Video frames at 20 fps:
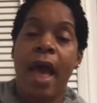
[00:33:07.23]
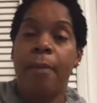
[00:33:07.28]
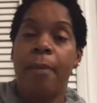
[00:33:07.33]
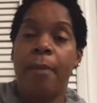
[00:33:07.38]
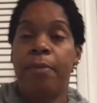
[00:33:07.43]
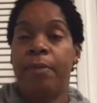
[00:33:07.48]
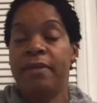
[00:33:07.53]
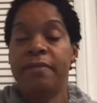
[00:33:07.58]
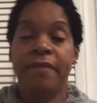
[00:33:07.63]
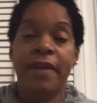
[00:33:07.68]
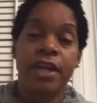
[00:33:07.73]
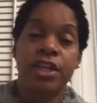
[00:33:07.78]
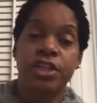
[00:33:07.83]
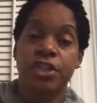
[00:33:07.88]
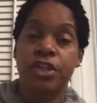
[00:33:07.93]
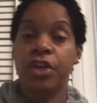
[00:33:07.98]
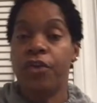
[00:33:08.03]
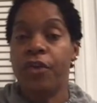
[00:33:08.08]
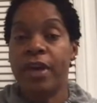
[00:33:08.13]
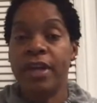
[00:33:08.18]
Apple
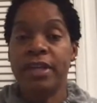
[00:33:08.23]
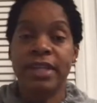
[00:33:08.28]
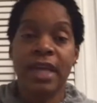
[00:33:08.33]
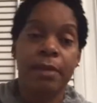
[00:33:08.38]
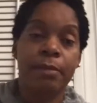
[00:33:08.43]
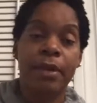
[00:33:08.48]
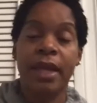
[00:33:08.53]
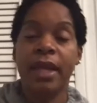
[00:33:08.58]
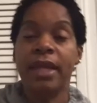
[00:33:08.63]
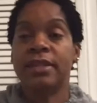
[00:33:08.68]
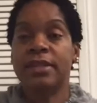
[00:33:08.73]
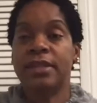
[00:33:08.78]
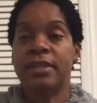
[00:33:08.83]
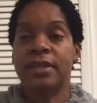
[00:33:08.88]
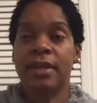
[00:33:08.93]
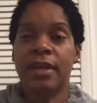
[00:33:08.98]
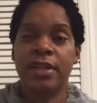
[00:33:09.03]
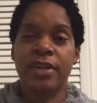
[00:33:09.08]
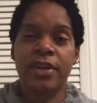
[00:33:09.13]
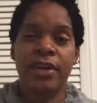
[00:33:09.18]
invention, green table eat.
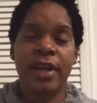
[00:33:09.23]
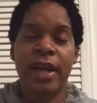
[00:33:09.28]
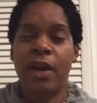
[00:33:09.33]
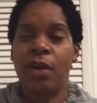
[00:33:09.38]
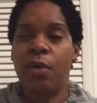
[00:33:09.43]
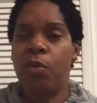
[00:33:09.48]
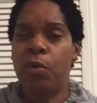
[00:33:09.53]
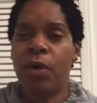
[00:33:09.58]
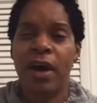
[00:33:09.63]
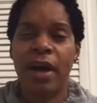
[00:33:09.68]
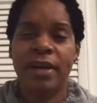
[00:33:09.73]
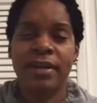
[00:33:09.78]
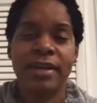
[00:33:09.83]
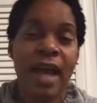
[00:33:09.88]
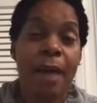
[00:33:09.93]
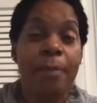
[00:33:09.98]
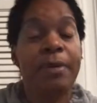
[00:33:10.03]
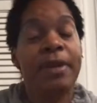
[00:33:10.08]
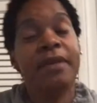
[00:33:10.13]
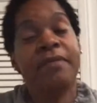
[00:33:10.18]
And you're like,
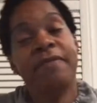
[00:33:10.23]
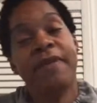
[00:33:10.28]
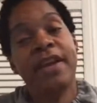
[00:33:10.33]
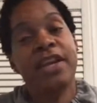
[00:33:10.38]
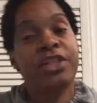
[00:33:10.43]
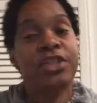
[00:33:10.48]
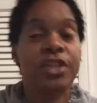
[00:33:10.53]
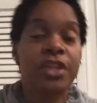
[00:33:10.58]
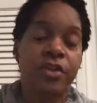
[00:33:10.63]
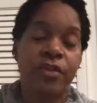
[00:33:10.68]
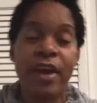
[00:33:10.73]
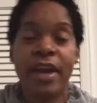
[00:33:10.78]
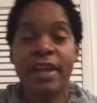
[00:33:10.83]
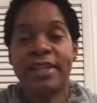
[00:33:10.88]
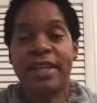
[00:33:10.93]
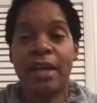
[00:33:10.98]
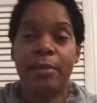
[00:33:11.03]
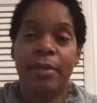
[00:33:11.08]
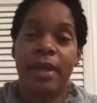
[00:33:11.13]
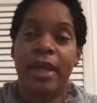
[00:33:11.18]
what? Apple invention,
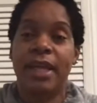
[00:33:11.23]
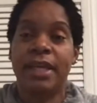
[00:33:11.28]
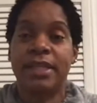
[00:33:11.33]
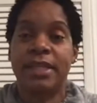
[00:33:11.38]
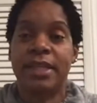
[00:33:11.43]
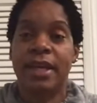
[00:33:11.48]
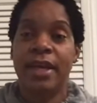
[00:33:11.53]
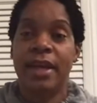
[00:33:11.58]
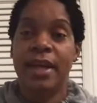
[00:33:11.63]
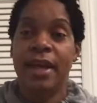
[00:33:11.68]
green table eat.